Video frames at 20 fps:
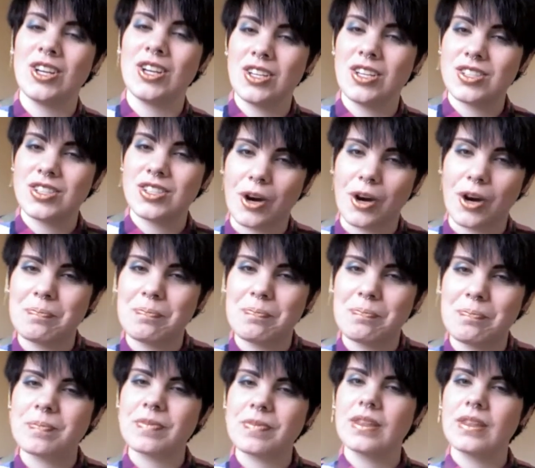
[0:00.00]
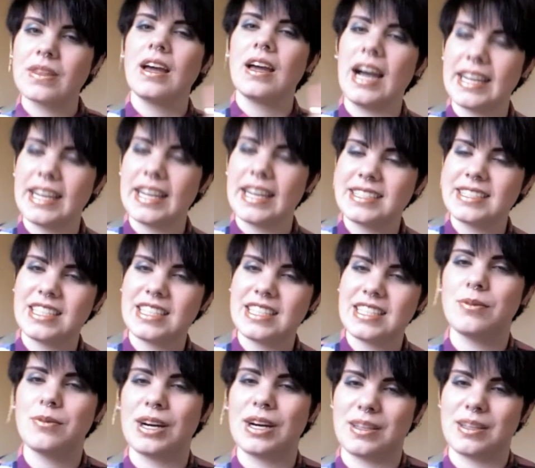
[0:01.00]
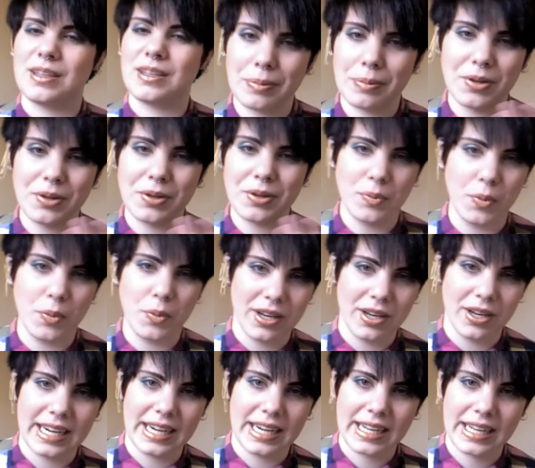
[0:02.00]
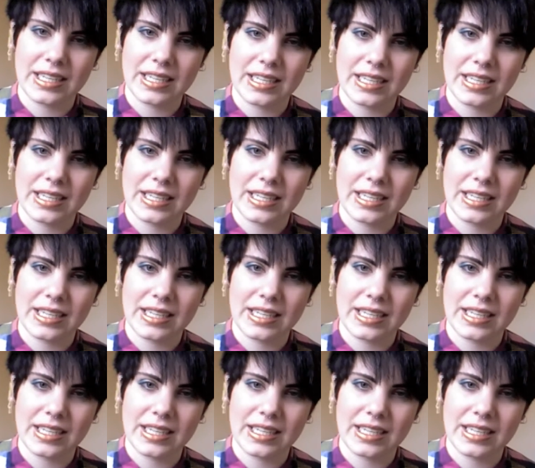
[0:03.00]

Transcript: So, I can see why some people wouldn't like it,